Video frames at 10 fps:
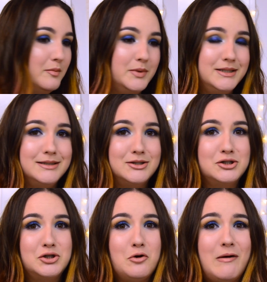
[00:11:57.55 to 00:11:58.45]
But it's
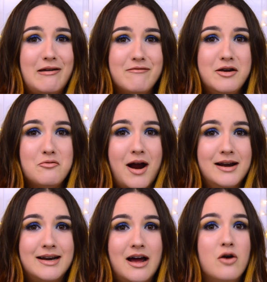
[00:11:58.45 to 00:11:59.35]
so heavy
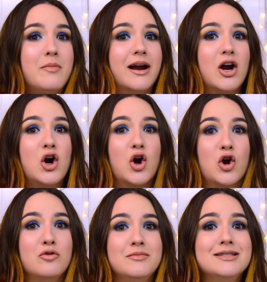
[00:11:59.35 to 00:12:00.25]
right now, my
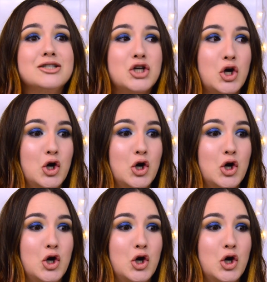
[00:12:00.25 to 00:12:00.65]
arm is